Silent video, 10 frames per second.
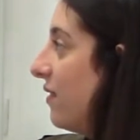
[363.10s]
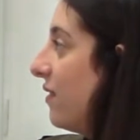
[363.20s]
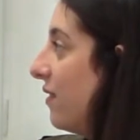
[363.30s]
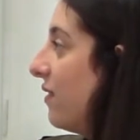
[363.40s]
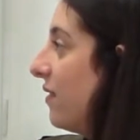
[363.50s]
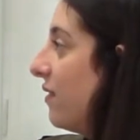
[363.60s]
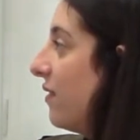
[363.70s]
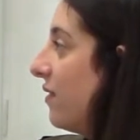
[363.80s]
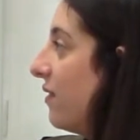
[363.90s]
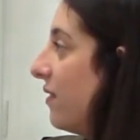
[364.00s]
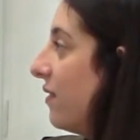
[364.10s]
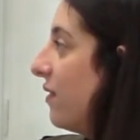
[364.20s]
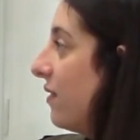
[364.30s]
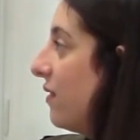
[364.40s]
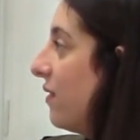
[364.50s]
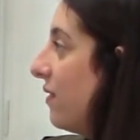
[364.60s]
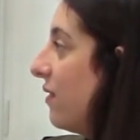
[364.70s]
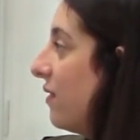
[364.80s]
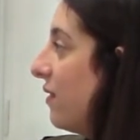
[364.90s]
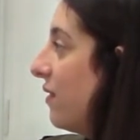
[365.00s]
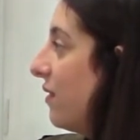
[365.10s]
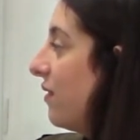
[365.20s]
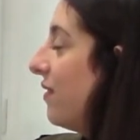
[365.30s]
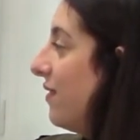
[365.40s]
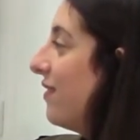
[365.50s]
No words are spoken by the person on screen.